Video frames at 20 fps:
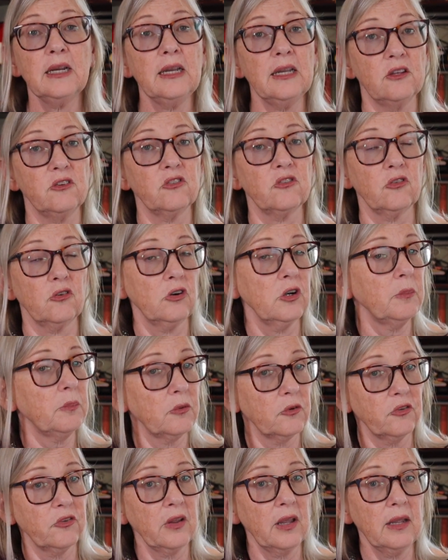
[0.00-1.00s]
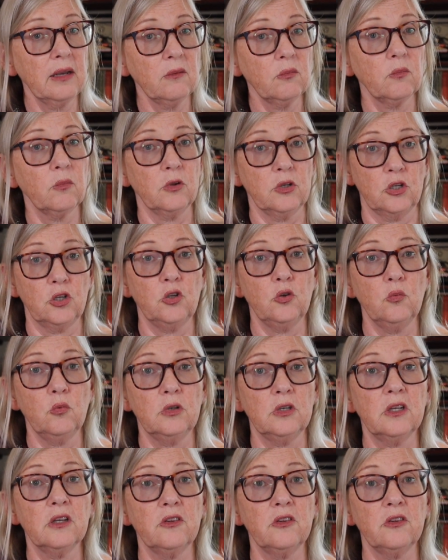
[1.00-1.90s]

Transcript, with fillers: Is 30% what you would